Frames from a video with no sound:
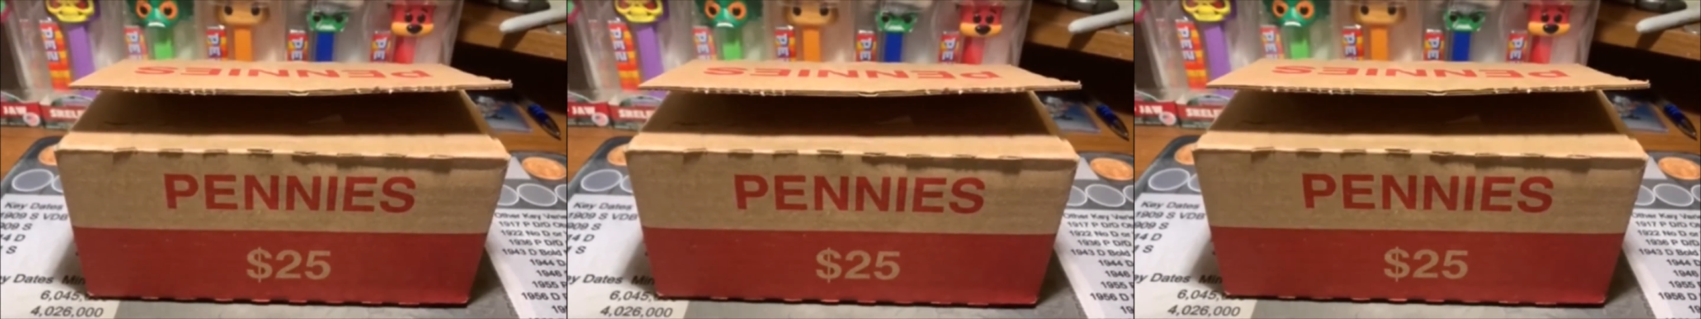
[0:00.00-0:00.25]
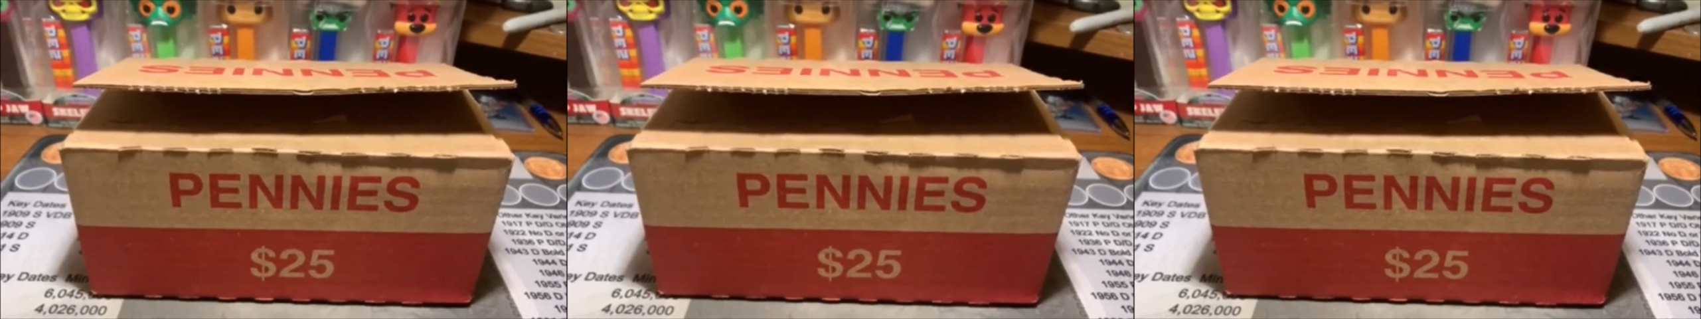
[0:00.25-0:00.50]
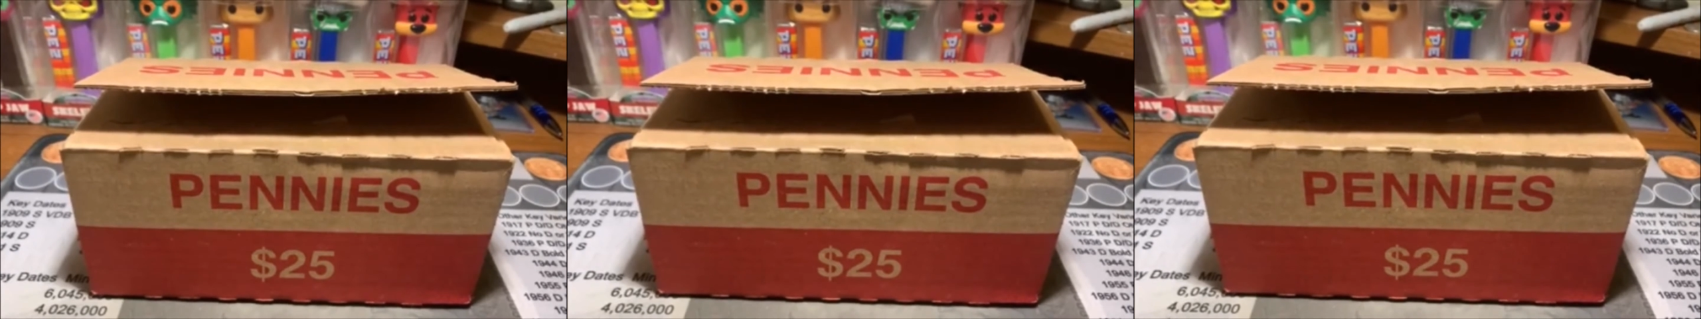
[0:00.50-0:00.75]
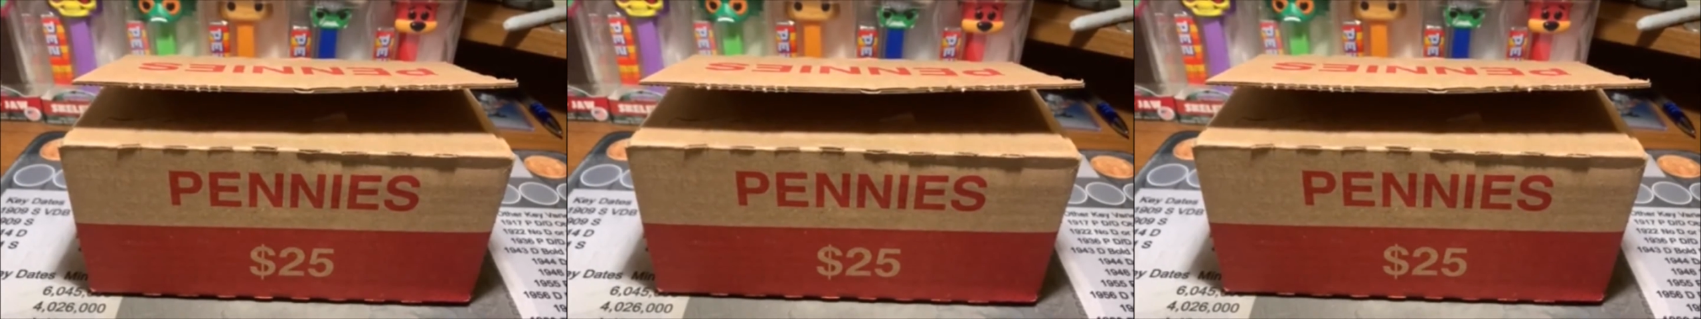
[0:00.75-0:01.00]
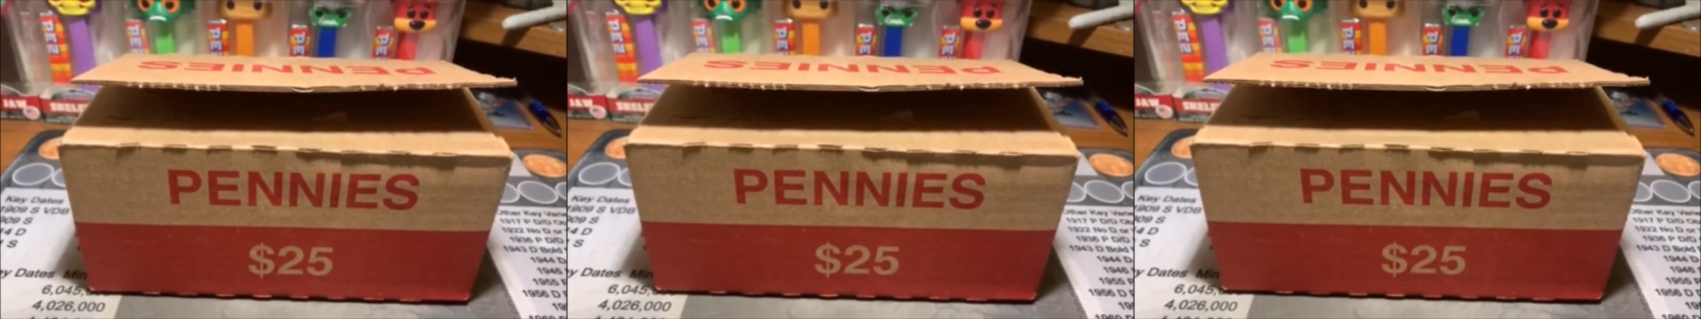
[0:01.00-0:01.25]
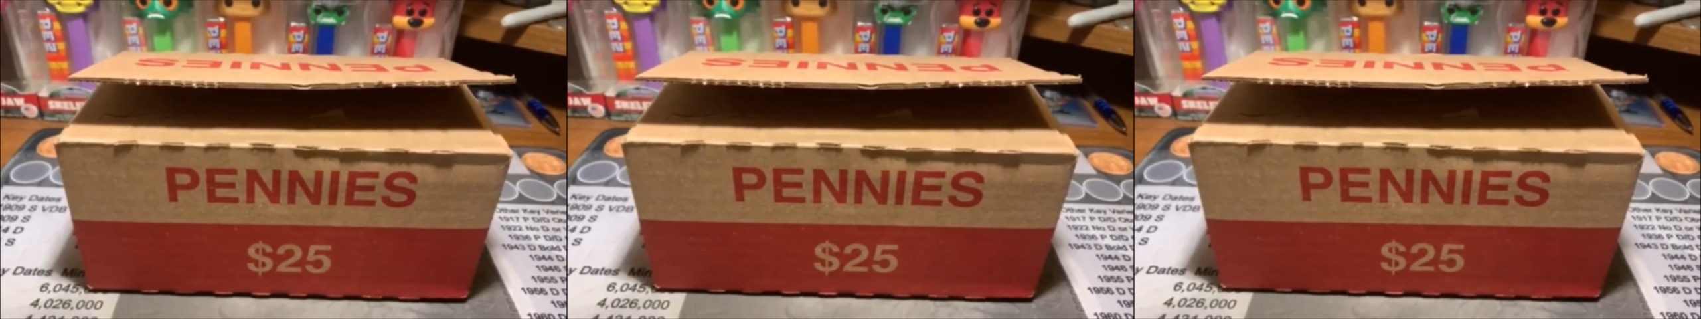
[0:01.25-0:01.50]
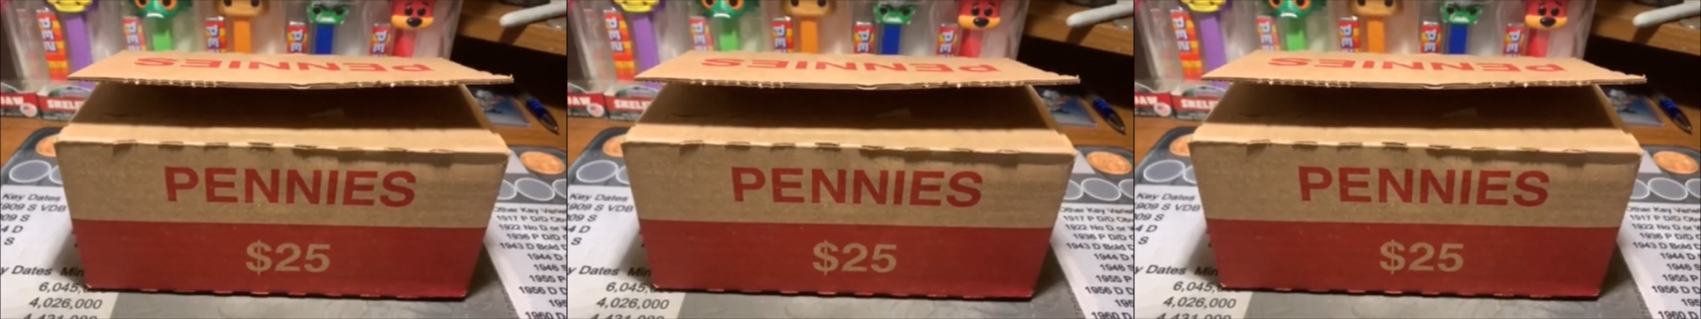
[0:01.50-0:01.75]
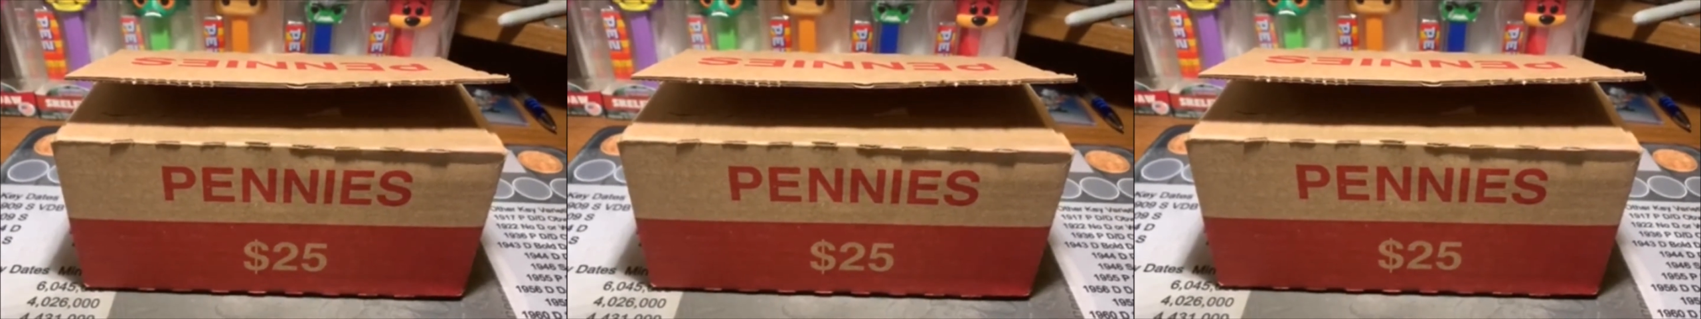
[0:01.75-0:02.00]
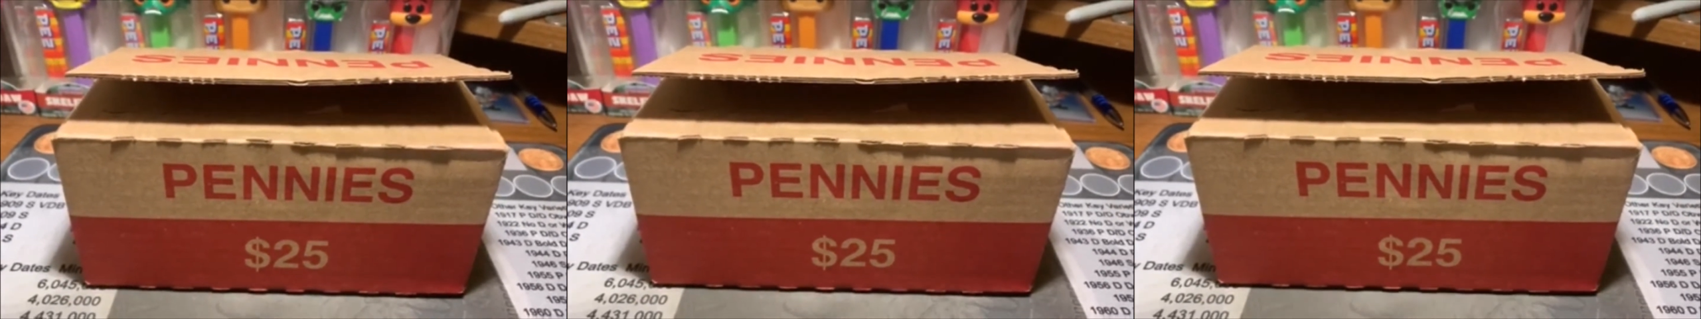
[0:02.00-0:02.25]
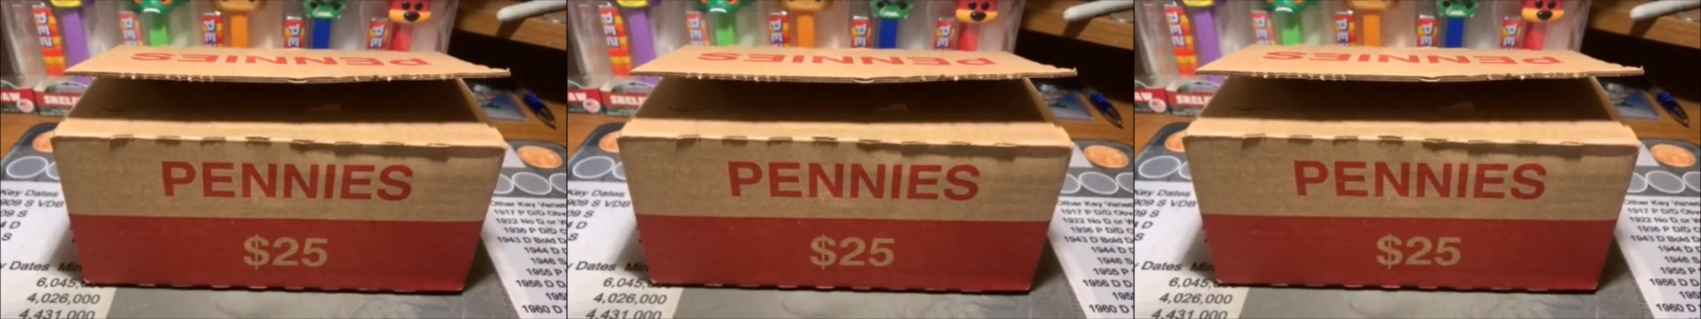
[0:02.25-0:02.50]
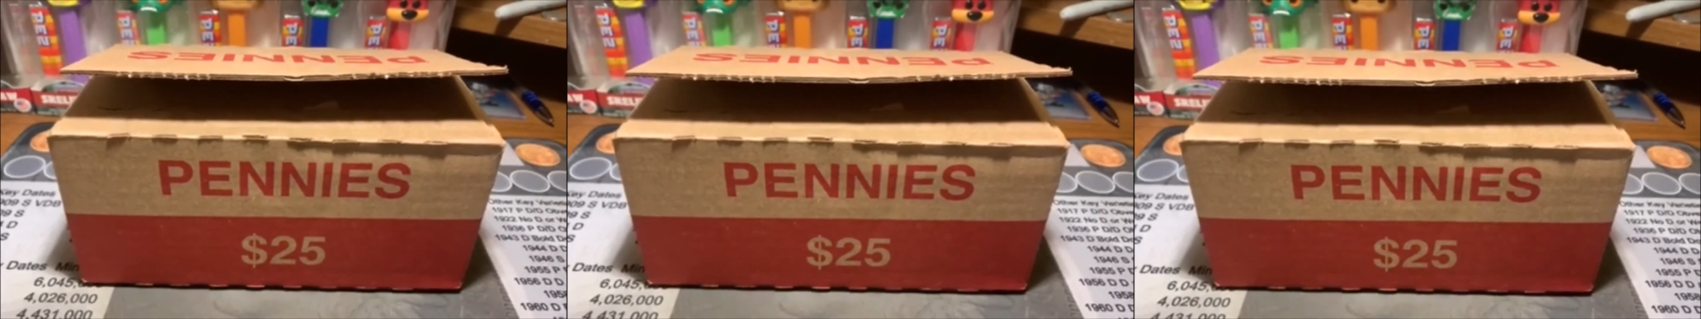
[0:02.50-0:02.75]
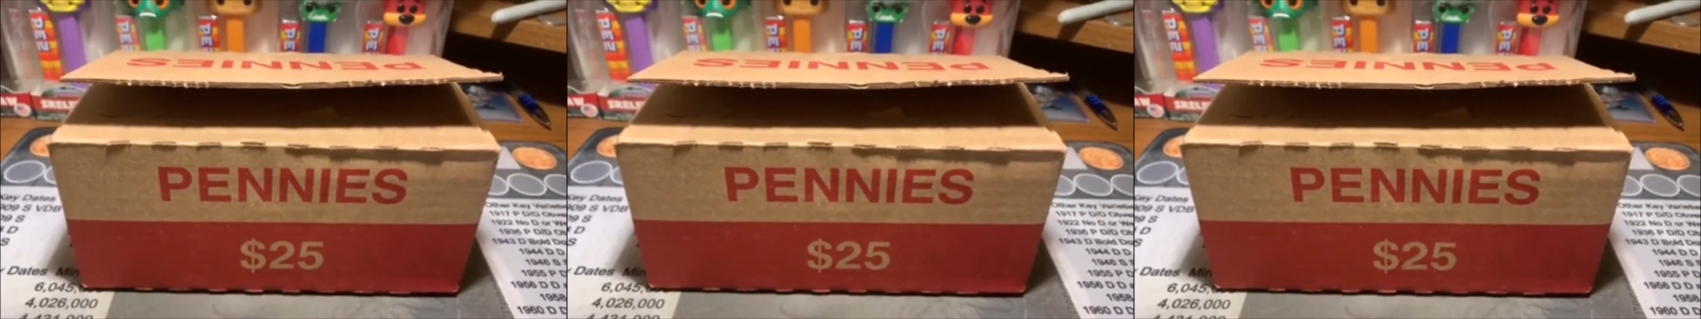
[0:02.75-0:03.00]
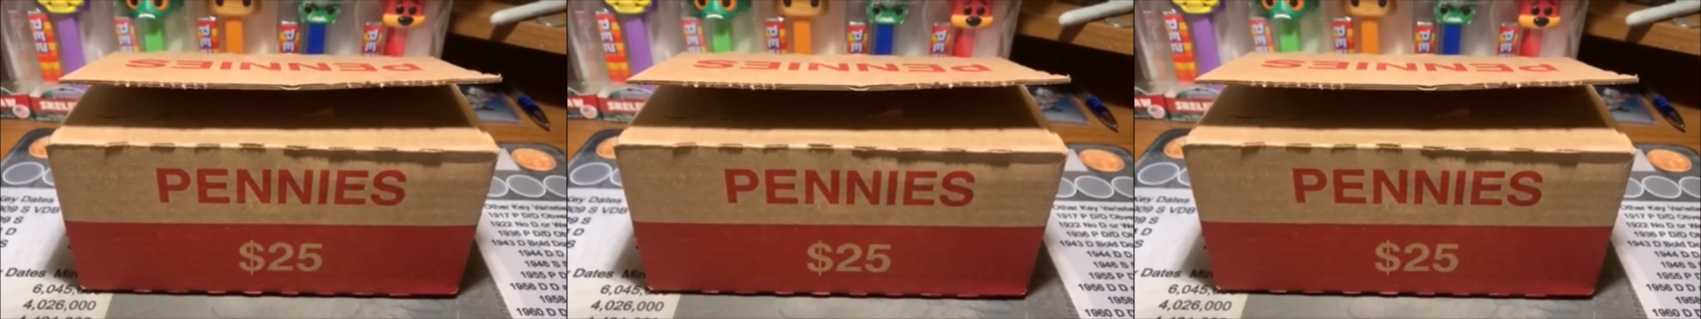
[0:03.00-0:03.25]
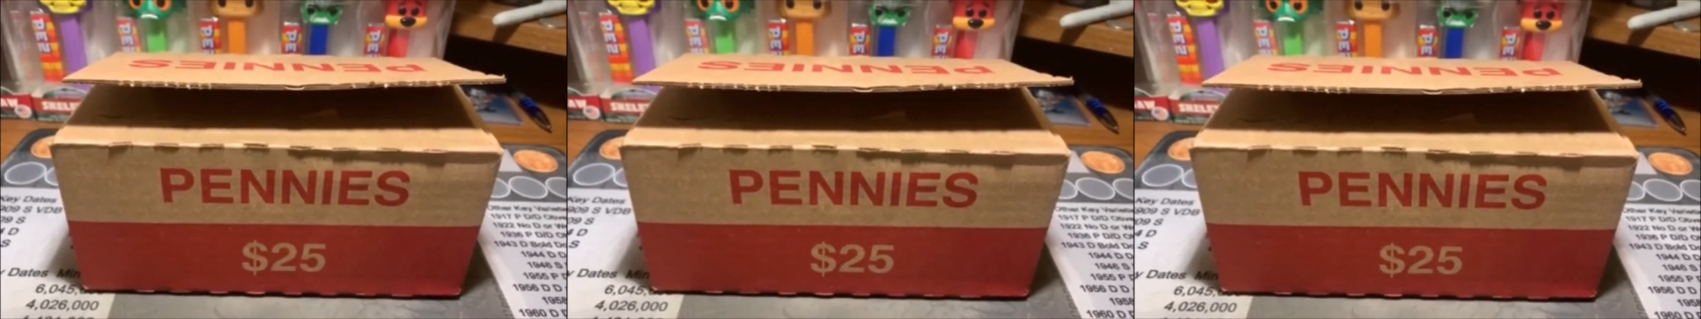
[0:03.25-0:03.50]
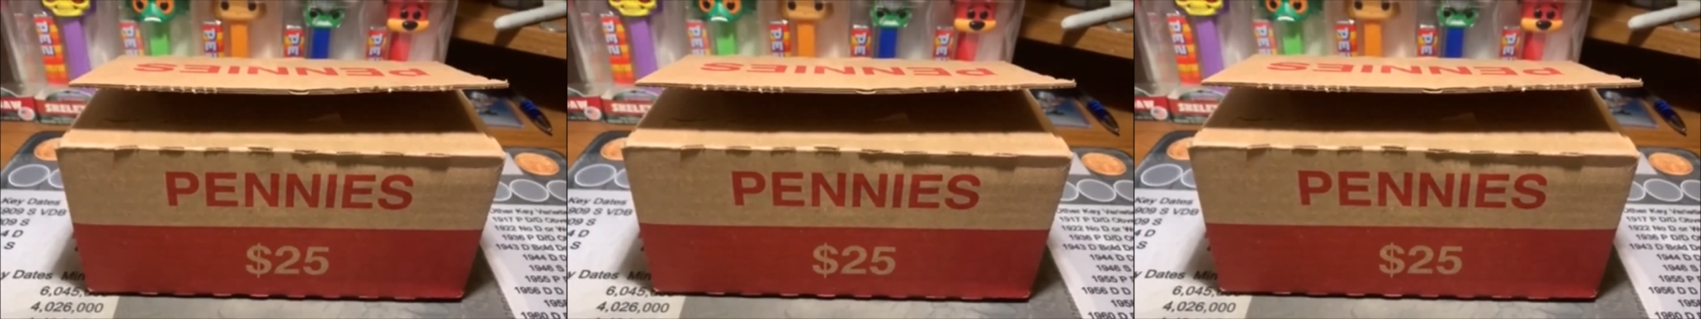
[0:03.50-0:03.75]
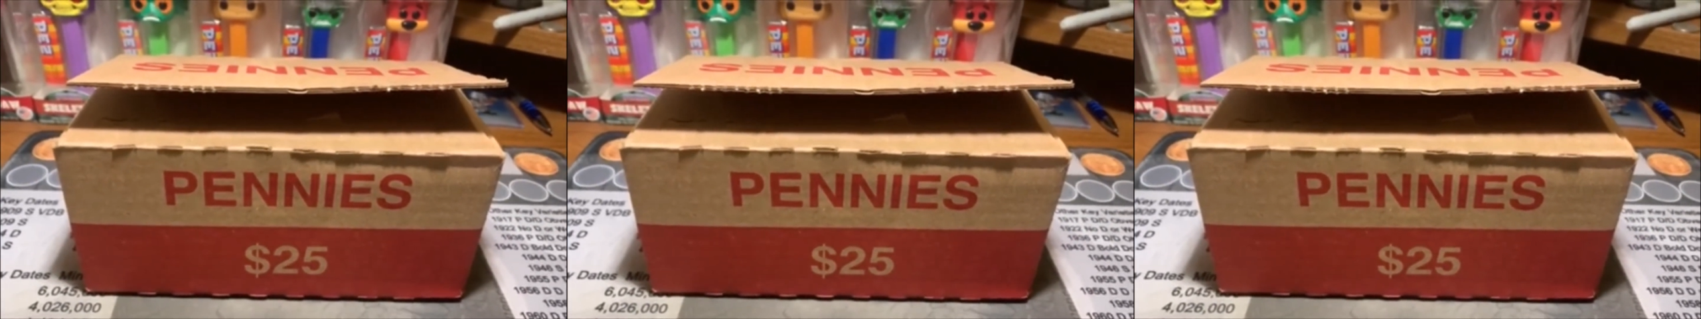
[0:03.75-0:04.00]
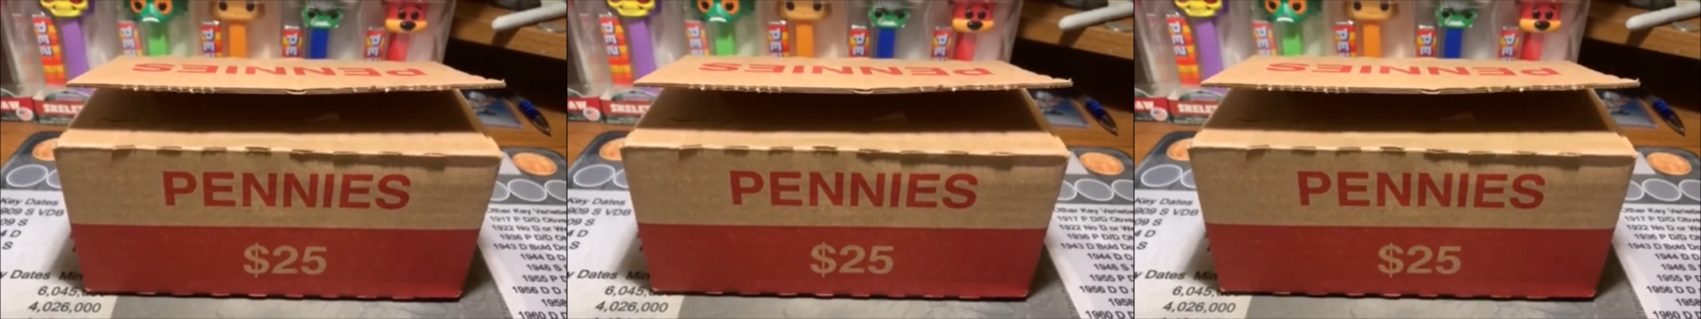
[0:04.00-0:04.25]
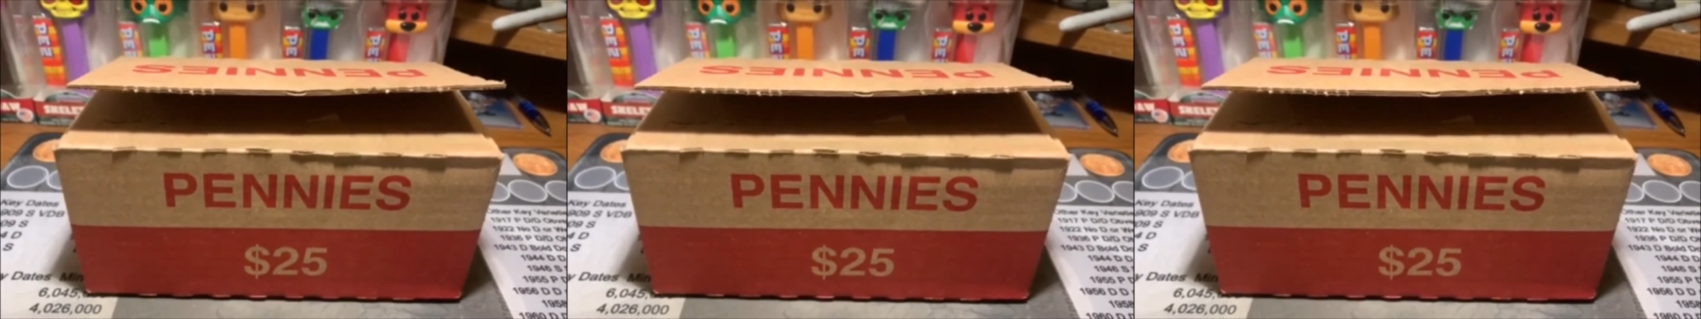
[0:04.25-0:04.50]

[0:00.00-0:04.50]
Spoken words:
(no speaker visible)